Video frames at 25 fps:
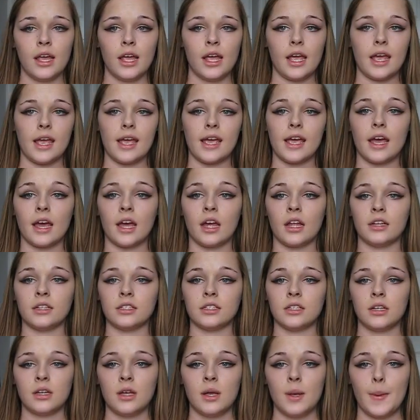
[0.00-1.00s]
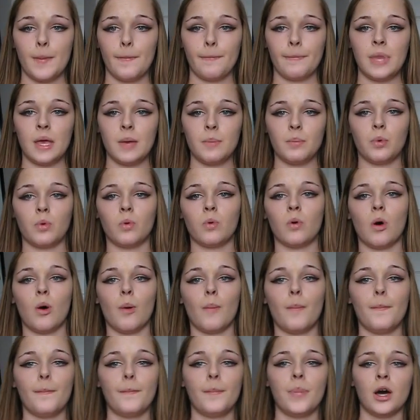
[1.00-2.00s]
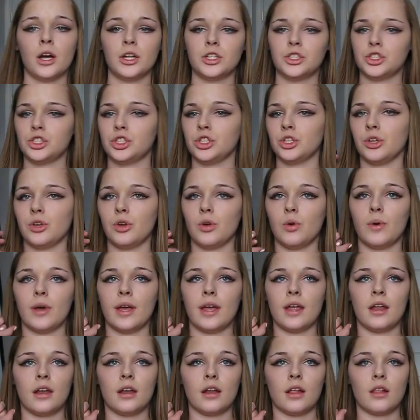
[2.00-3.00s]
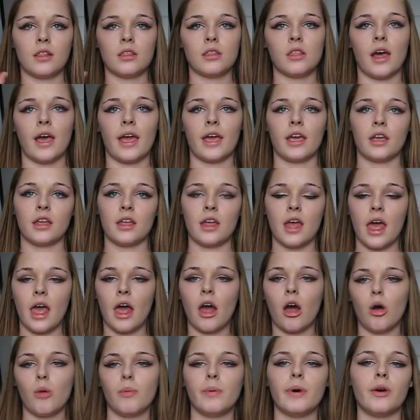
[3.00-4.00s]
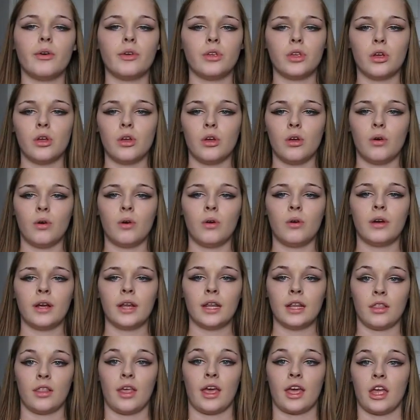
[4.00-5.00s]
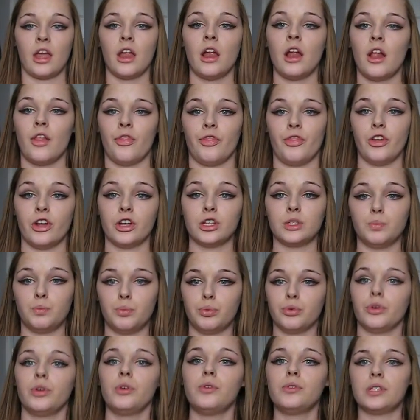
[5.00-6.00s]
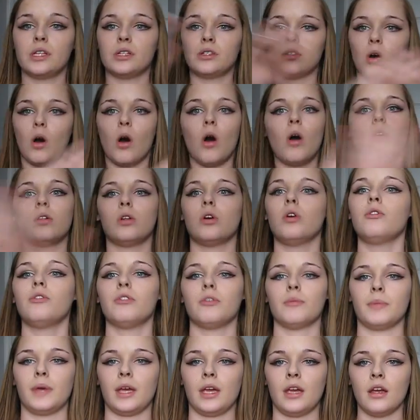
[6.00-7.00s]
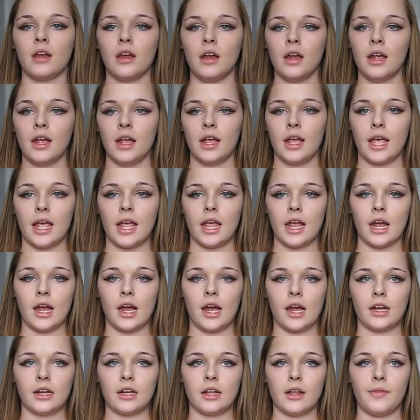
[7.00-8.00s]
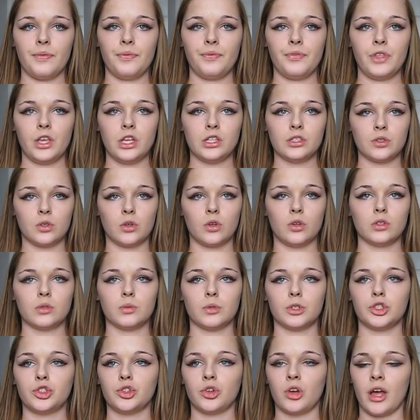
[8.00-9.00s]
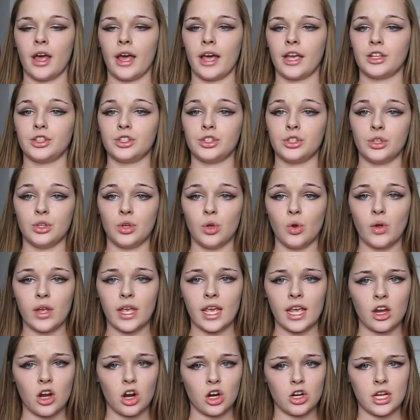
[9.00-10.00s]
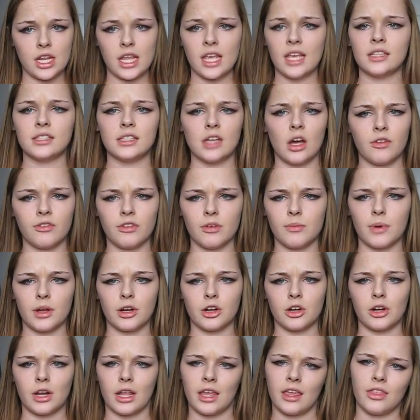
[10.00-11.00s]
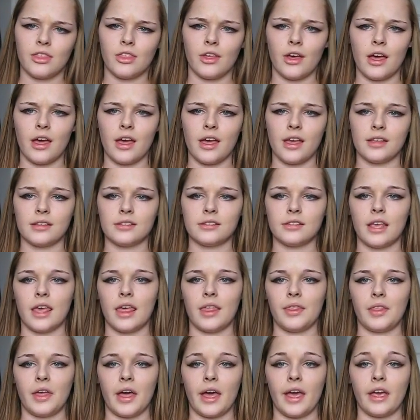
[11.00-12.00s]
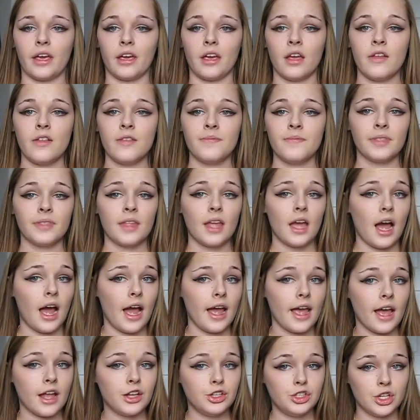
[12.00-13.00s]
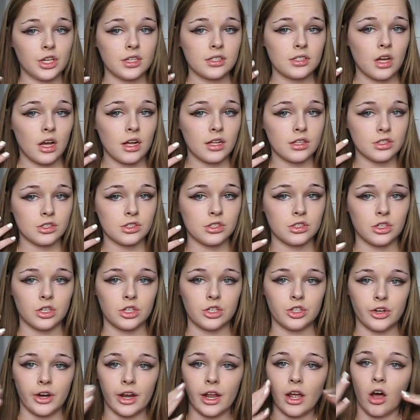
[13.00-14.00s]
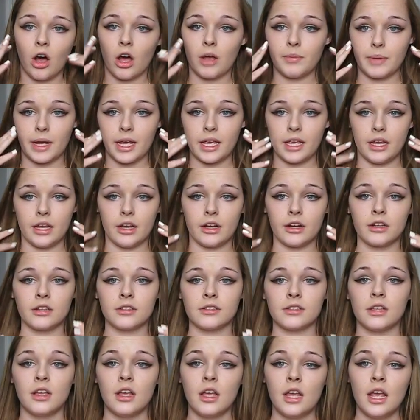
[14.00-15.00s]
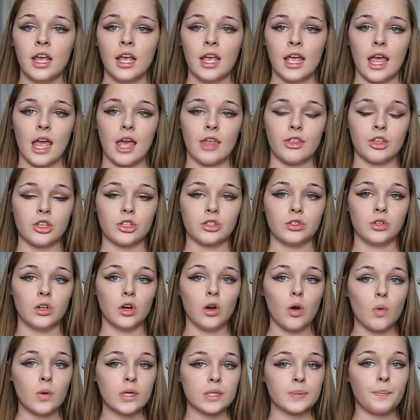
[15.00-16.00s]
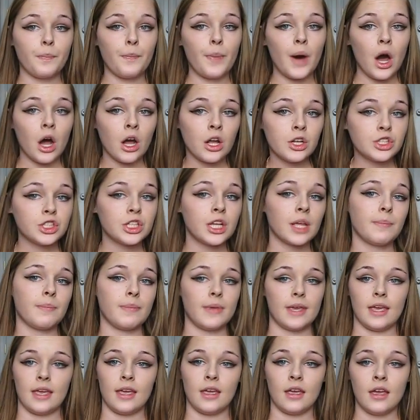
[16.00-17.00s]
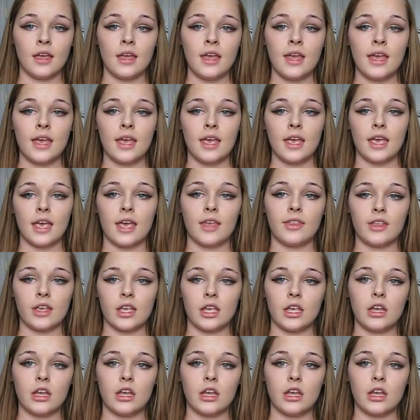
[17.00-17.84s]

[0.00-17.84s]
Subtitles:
And people will punch you and like elbow you, and like there's bruises all over me. And these girls were trying to kick our knees out from underneath us, and like I had just gotten surgery on my ears, and this girl was punching me in the